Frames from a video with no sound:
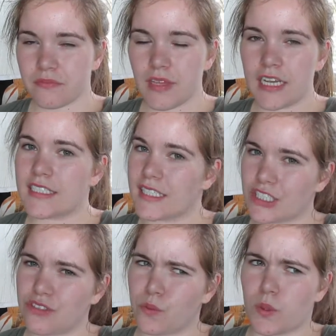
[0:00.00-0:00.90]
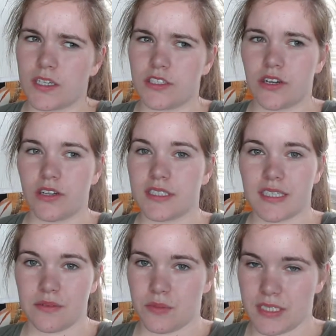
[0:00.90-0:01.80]
It's an extra $400 I
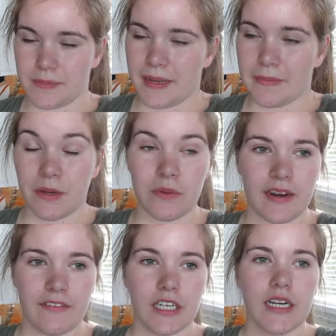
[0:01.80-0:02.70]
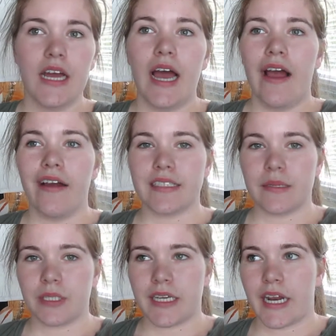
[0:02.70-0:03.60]
didn't want to spend, but whatever. I was
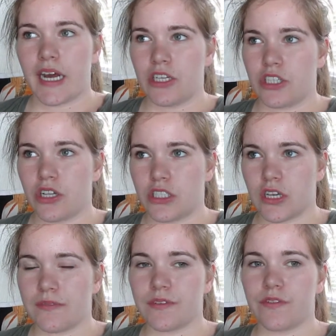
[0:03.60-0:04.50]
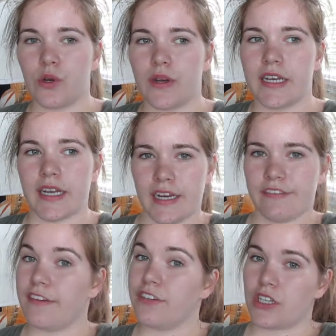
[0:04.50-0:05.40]
able to get $100 off the phone and
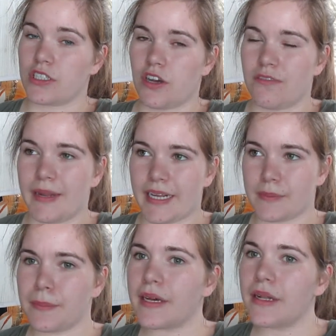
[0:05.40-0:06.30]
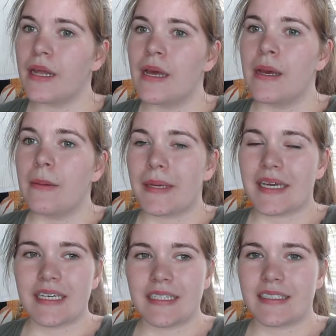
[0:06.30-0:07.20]
$95 off my next bill
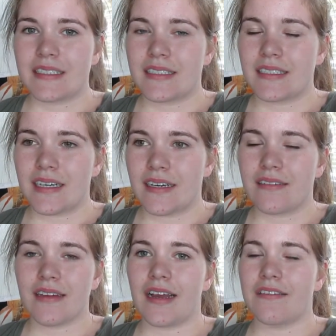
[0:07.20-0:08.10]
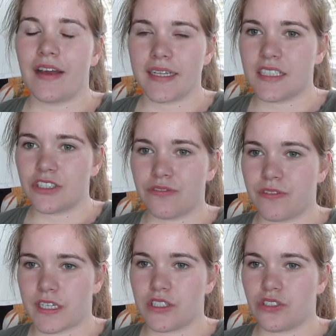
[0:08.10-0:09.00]
because I've had such a
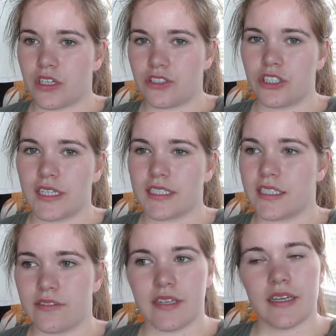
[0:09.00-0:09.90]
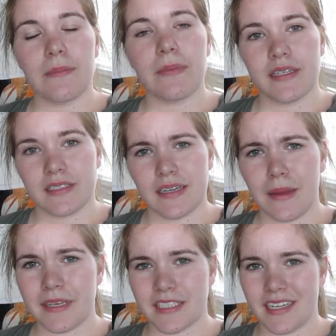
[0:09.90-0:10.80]
freaking struggle trying to deal with it, but
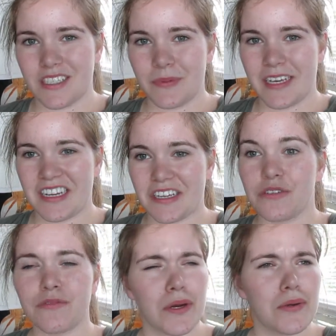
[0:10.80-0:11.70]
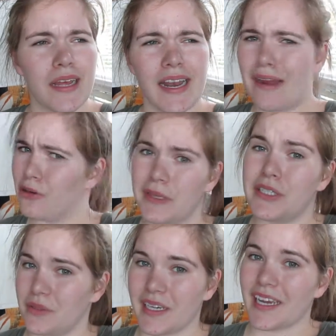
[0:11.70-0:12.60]
I'm excited to be getting a new phone and I will be
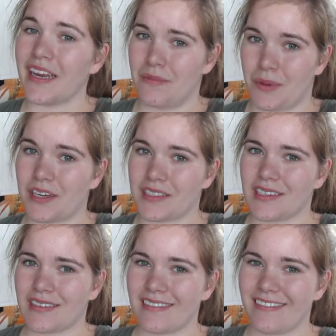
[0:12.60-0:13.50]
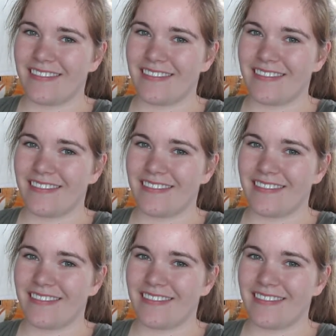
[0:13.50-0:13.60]
doing an unboxing.